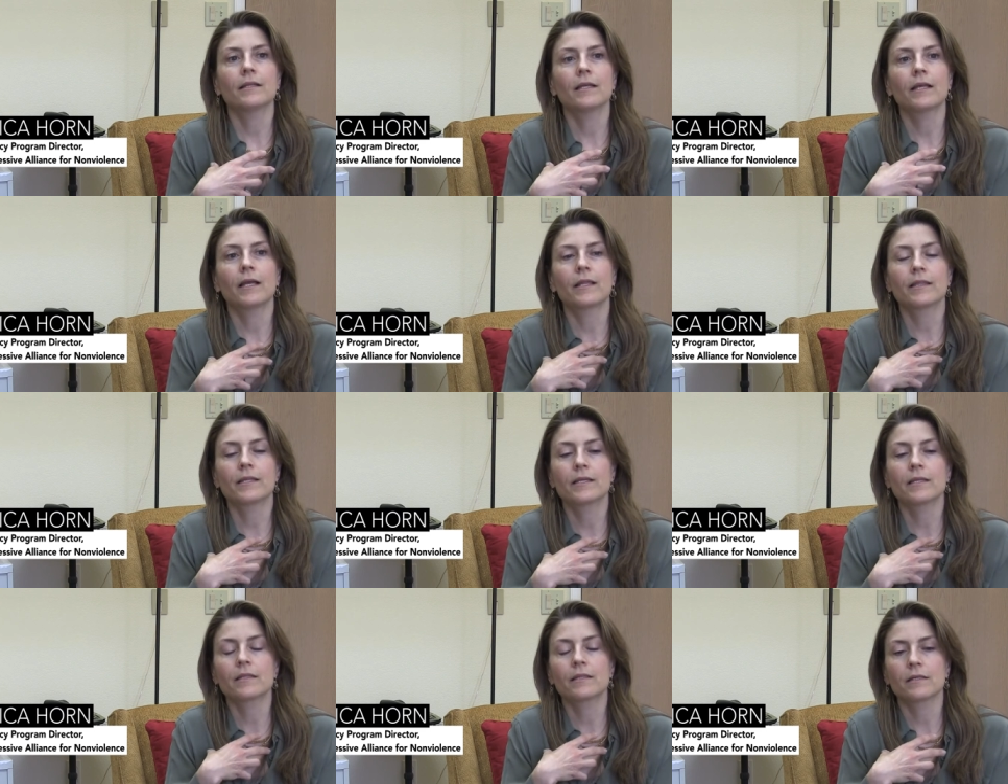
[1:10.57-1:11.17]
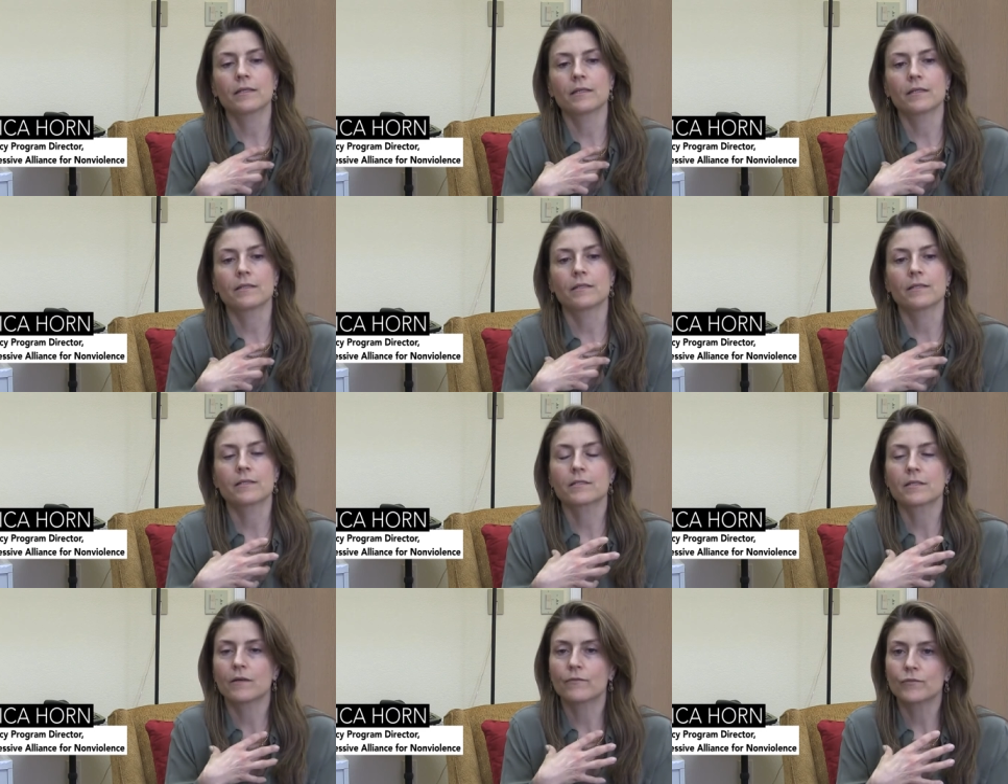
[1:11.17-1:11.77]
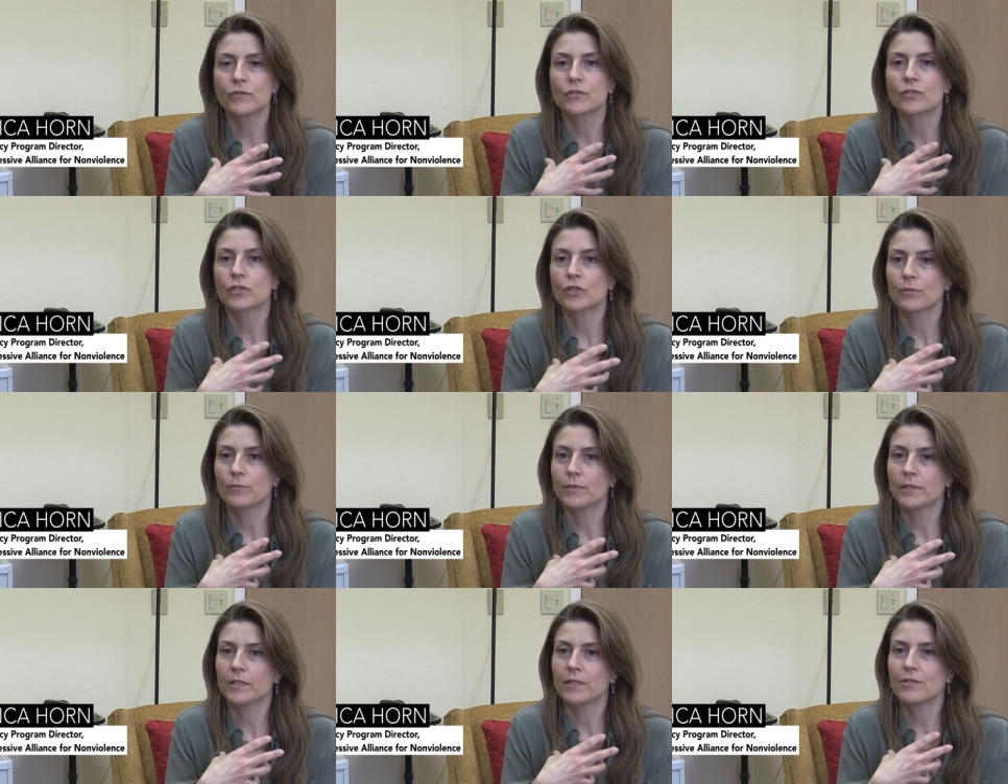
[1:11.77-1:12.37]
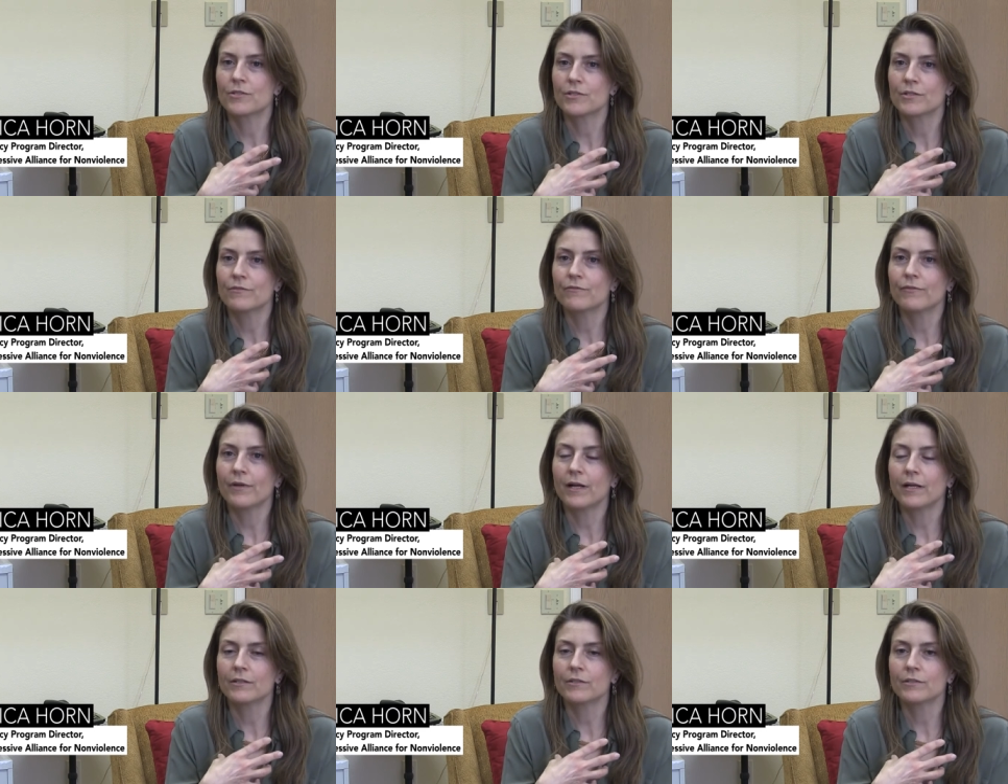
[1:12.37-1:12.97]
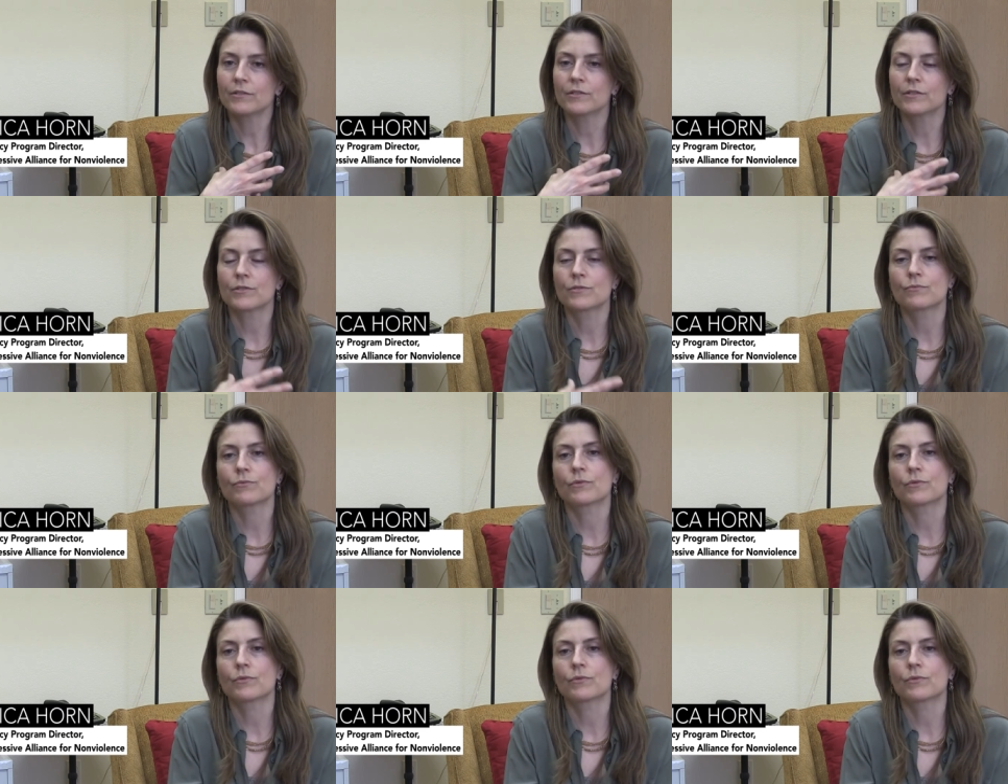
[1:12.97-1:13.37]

I think the, the self-determination factor is